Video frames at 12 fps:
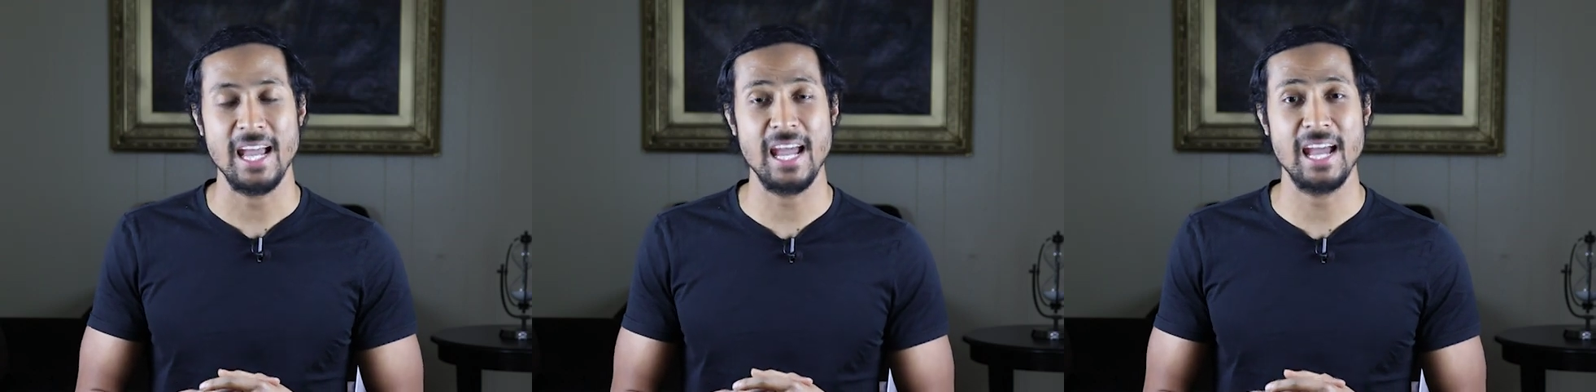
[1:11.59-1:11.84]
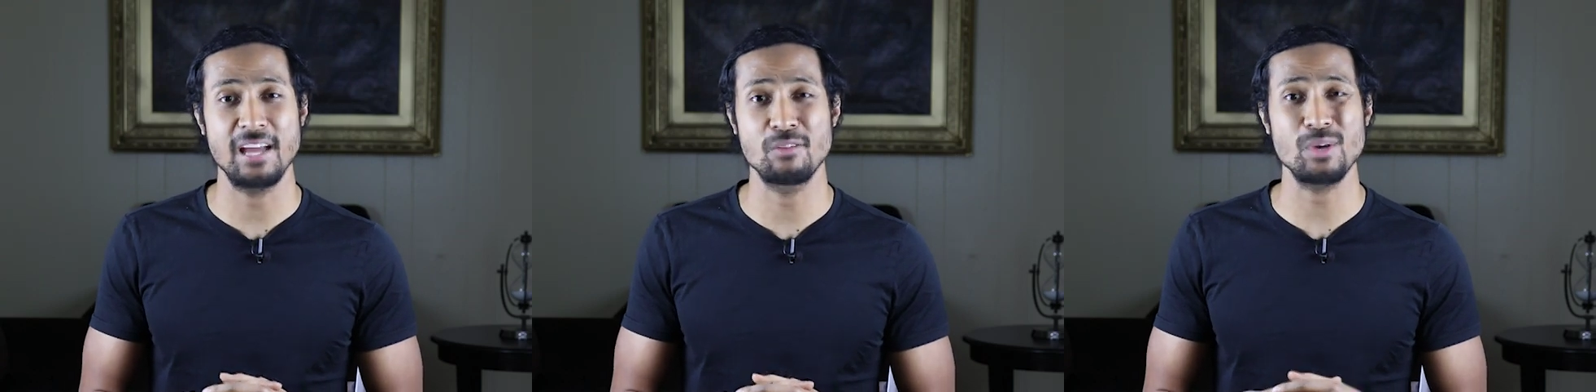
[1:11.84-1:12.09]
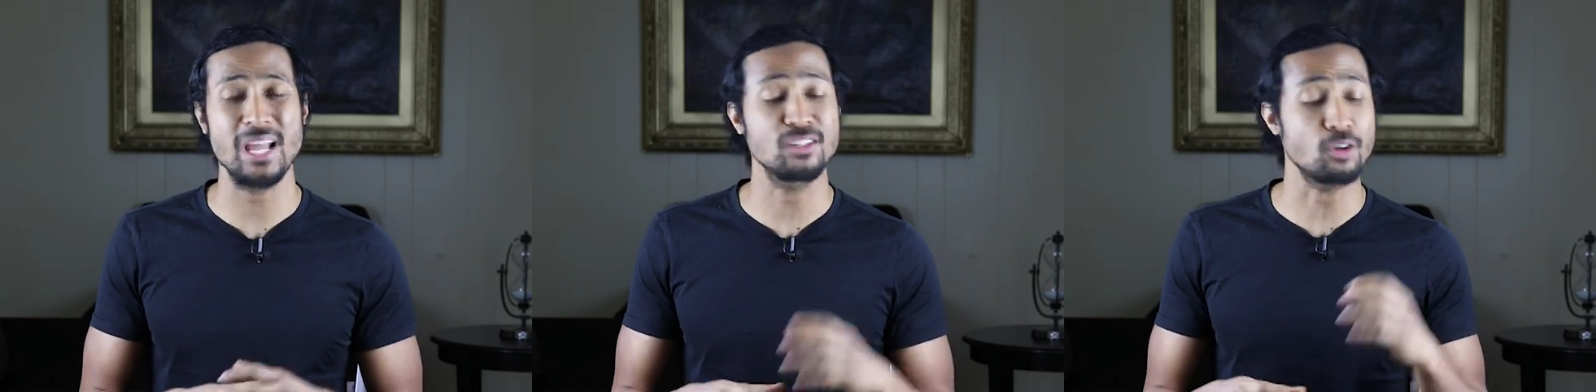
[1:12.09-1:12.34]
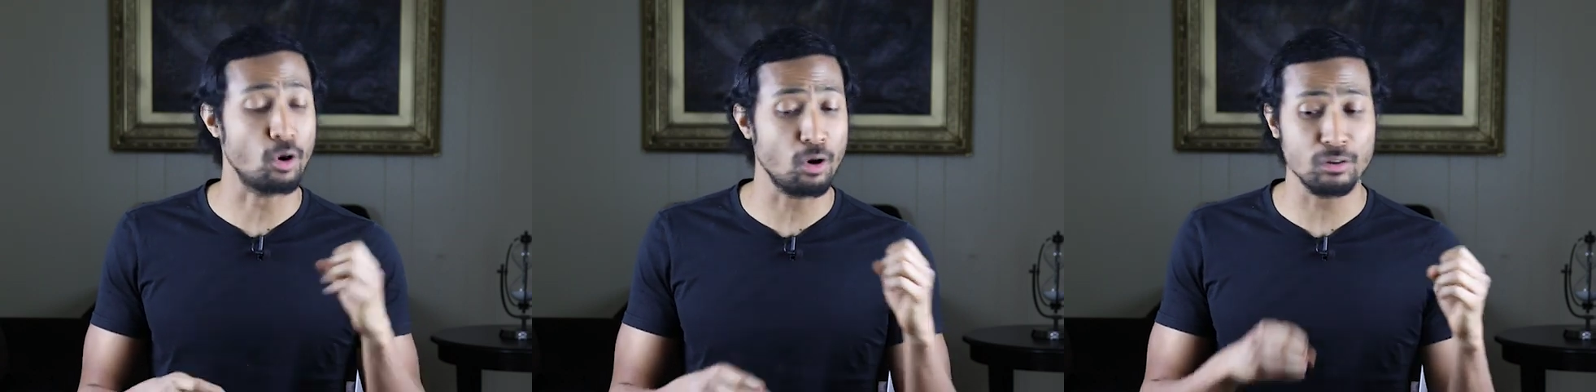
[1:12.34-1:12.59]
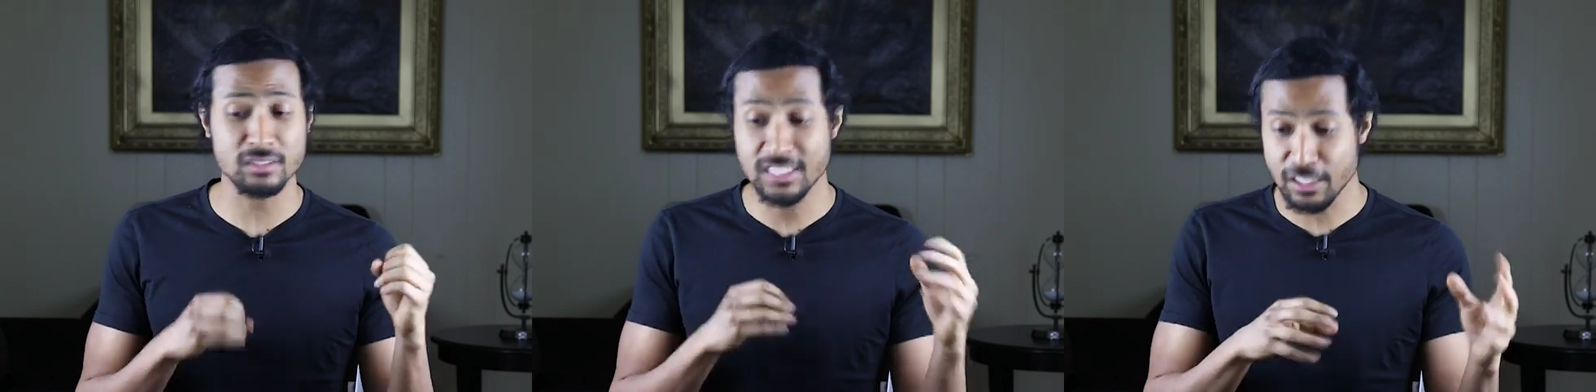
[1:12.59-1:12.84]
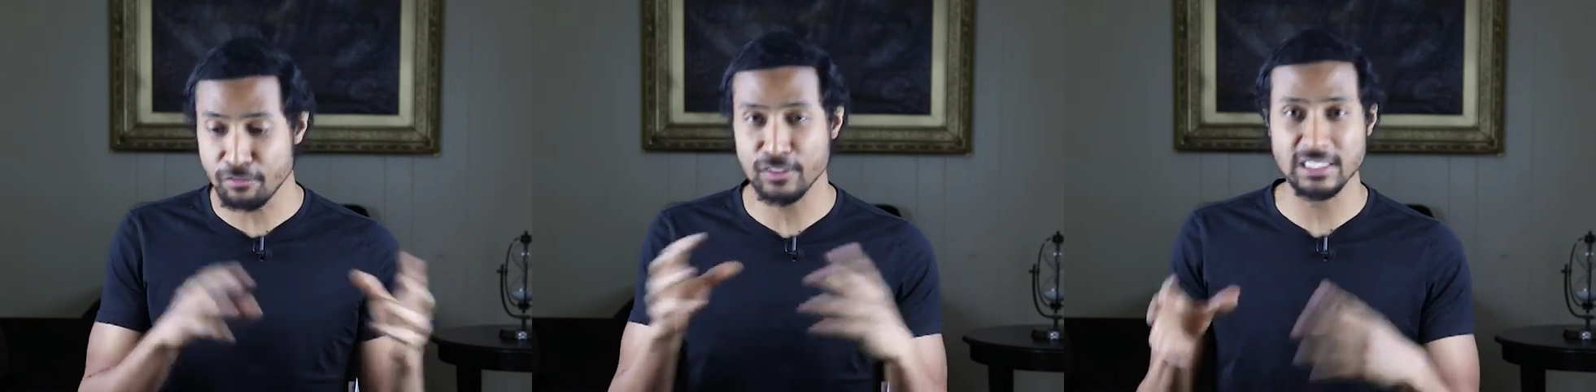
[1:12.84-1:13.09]
And we had all
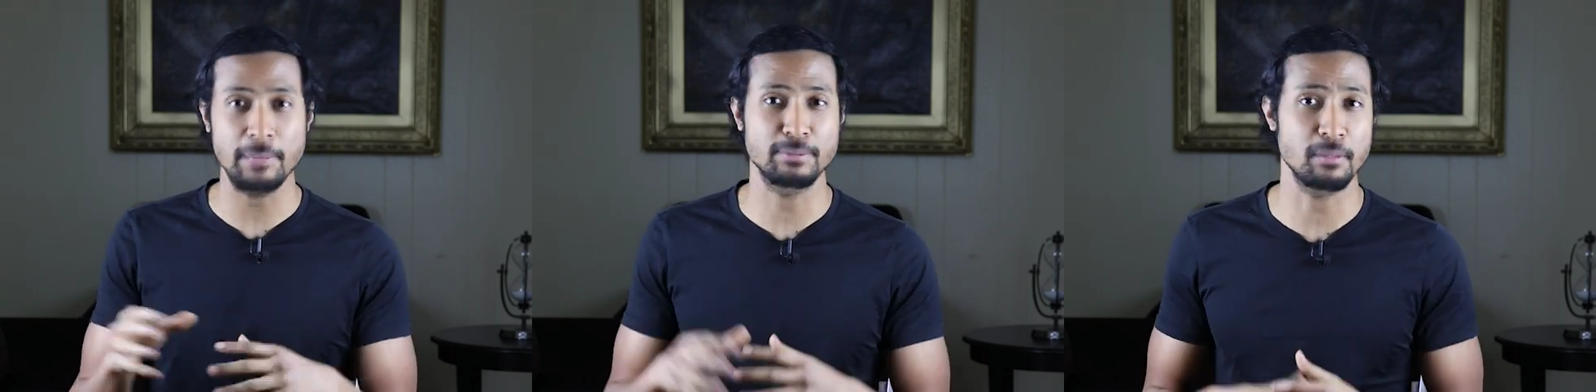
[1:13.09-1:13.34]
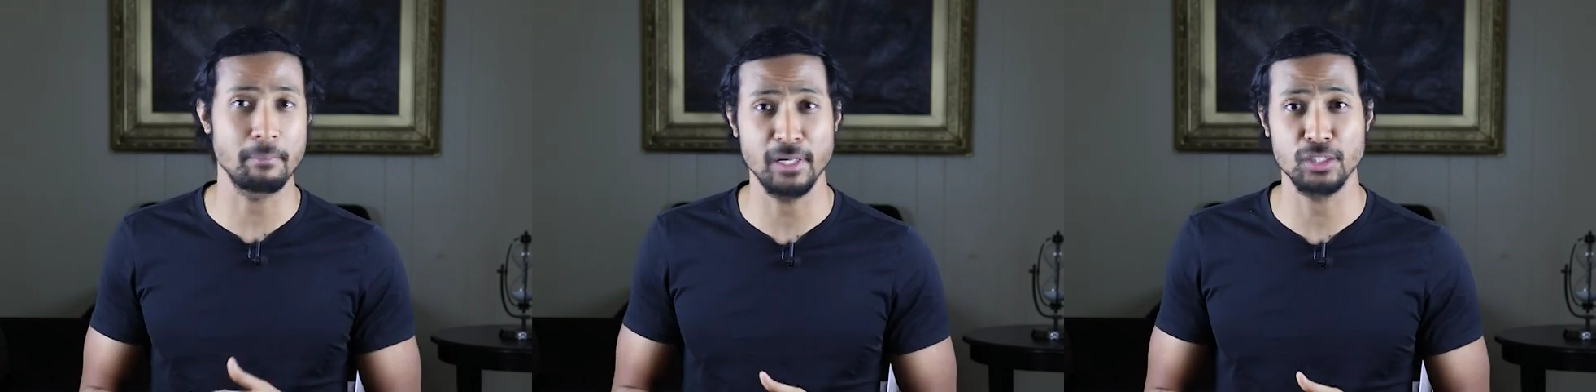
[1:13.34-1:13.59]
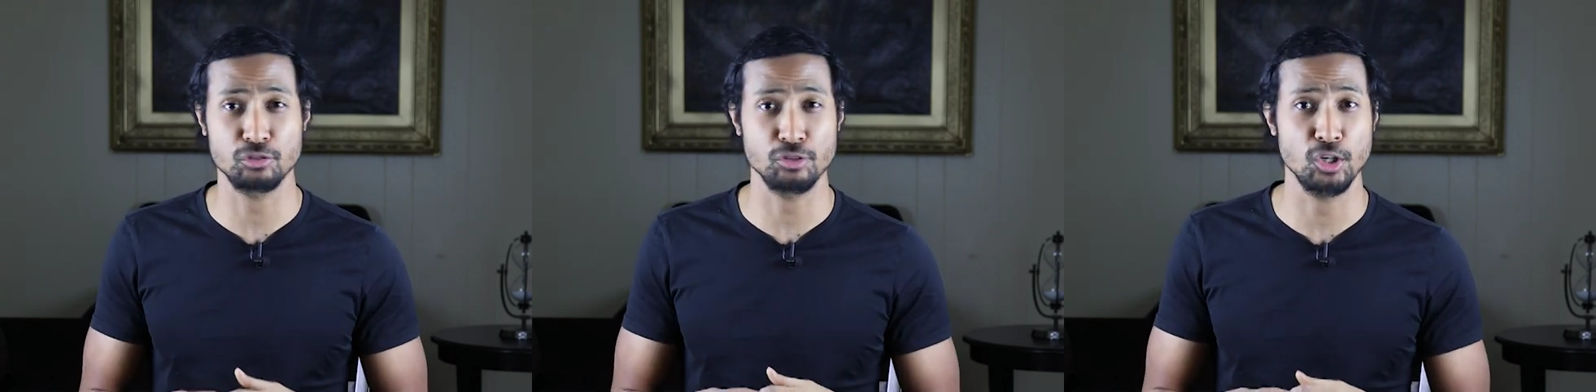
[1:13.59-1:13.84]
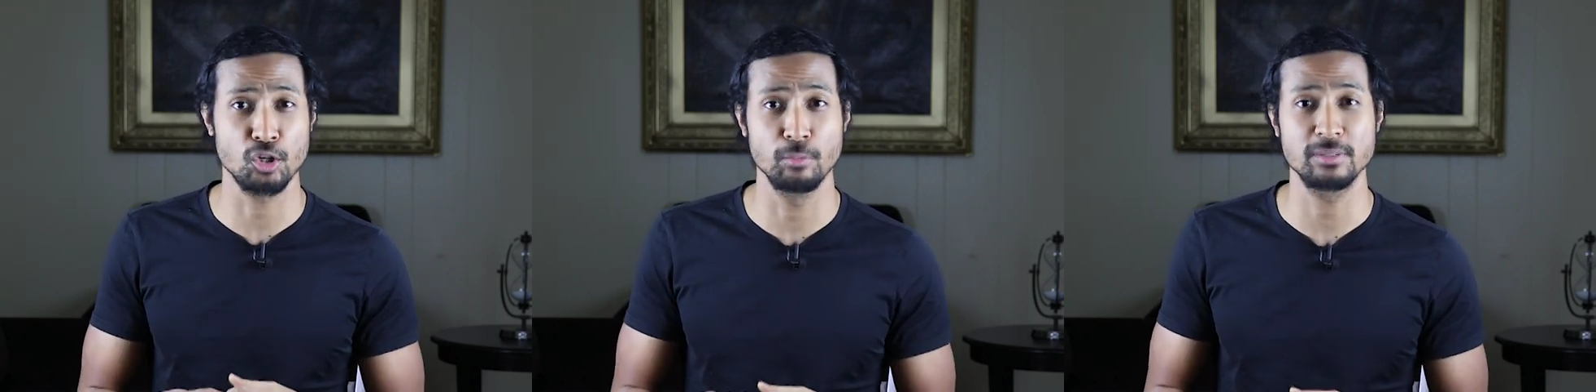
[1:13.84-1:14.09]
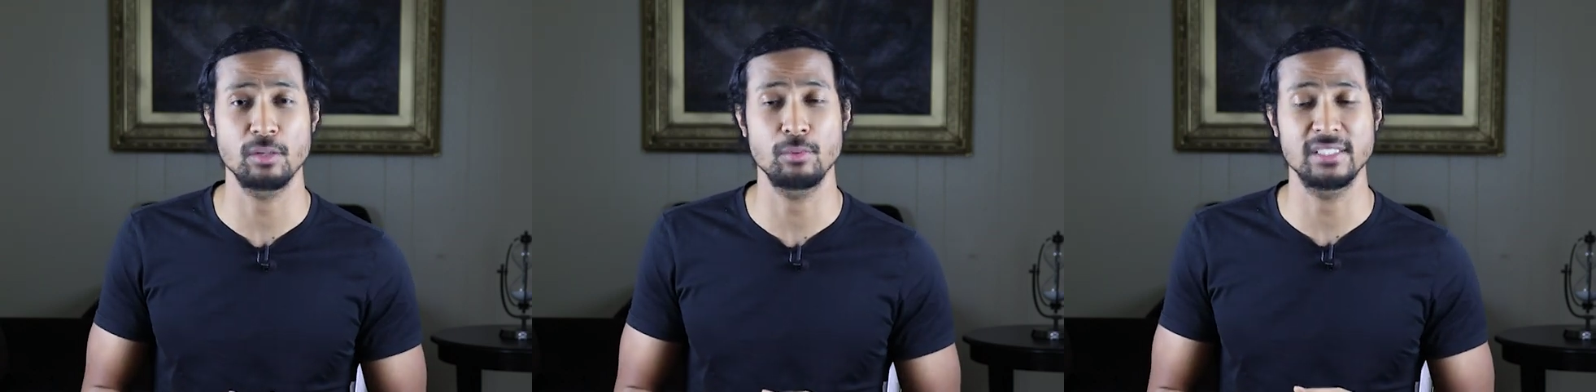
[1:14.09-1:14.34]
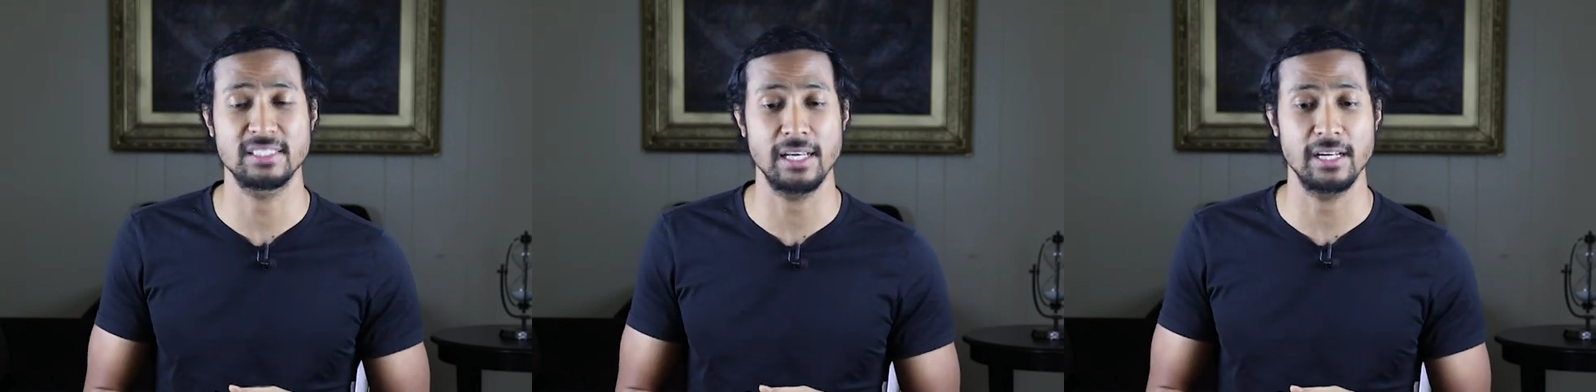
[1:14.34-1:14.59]
different types of ministry groups that
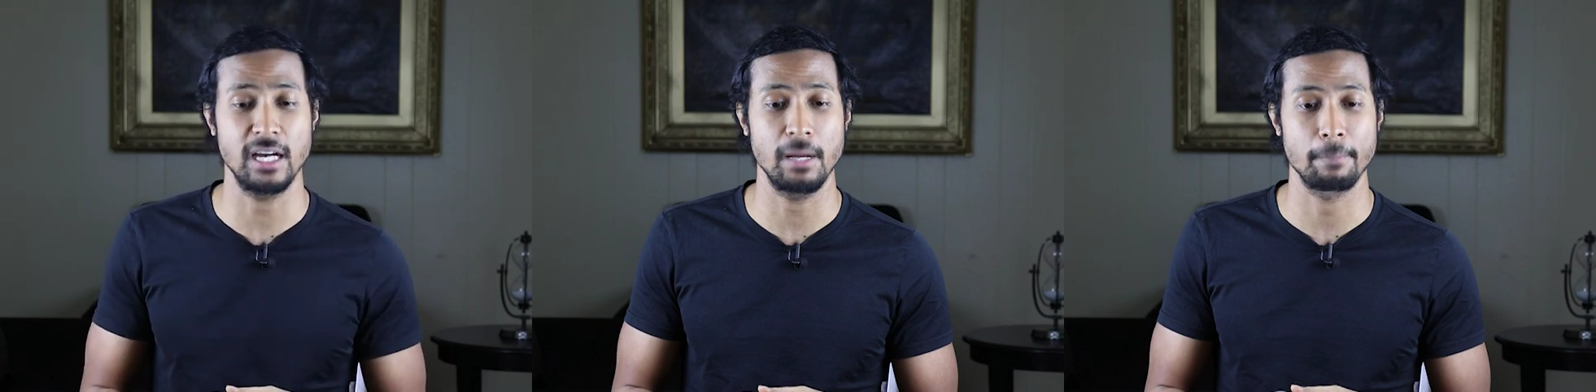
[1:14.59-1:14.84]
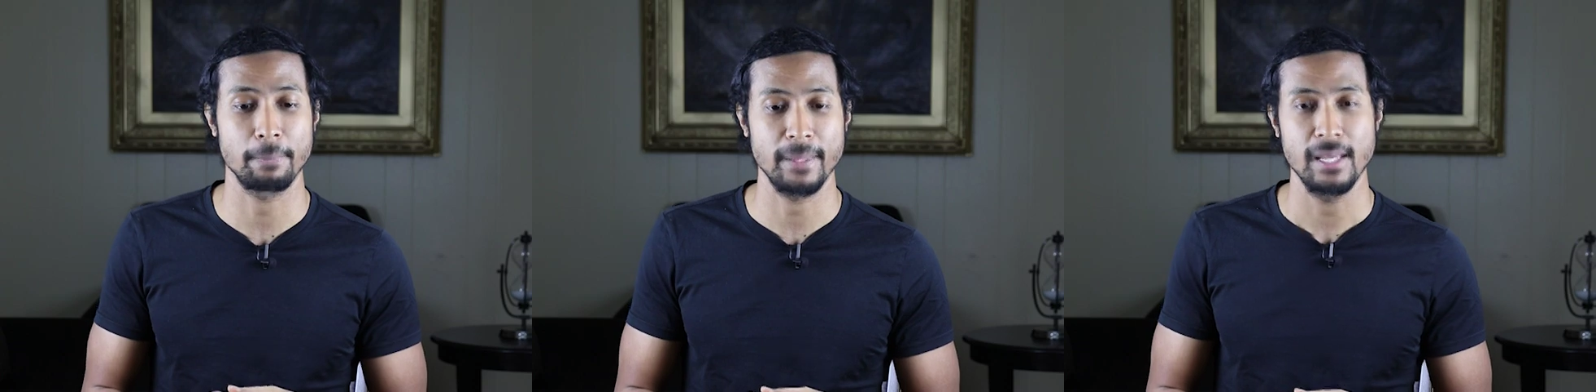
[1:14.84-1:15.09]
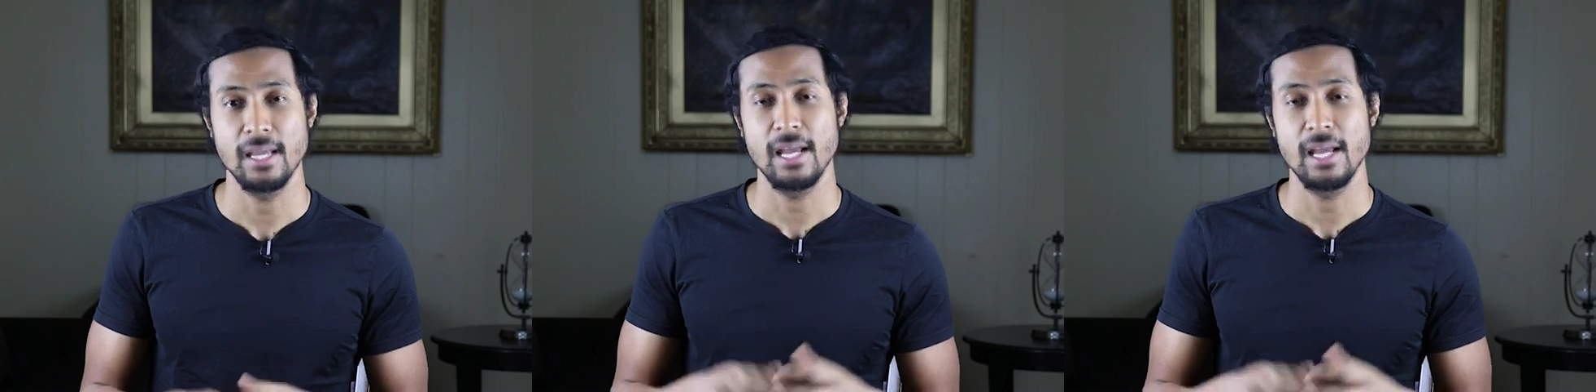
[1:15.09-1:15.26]
we set up.